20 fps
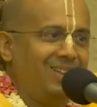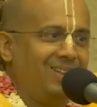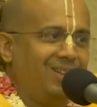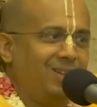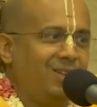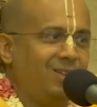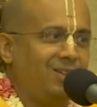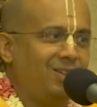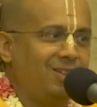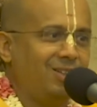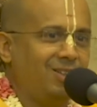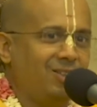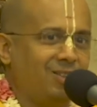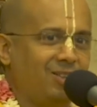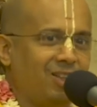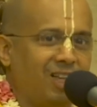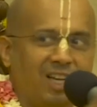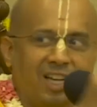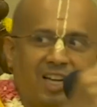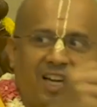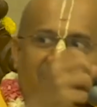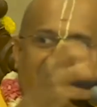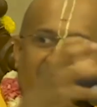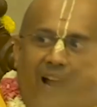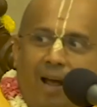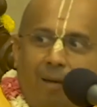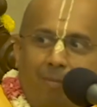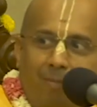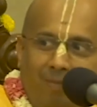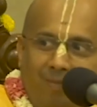This is
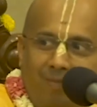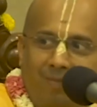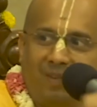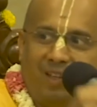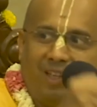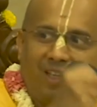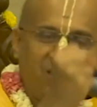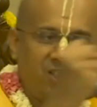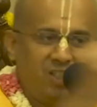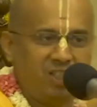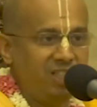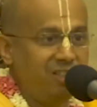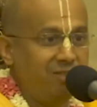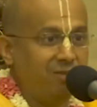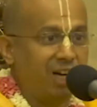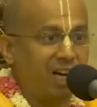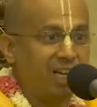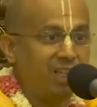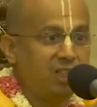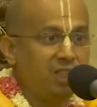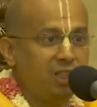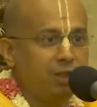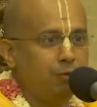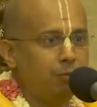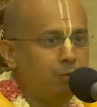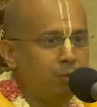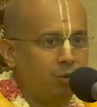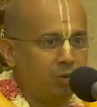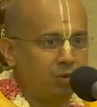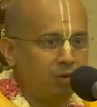grab achieve,
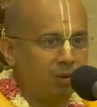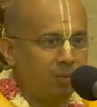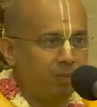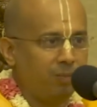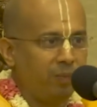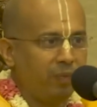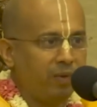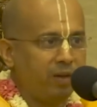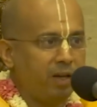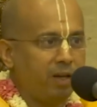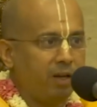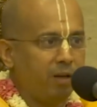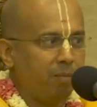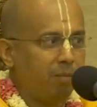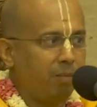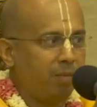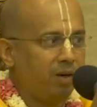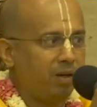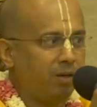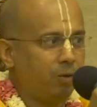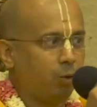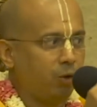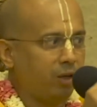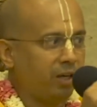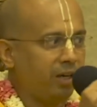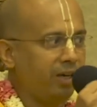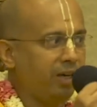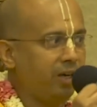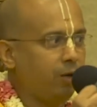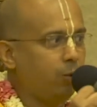achieve mood. But to
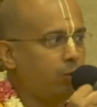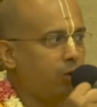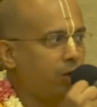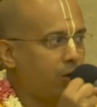connect to the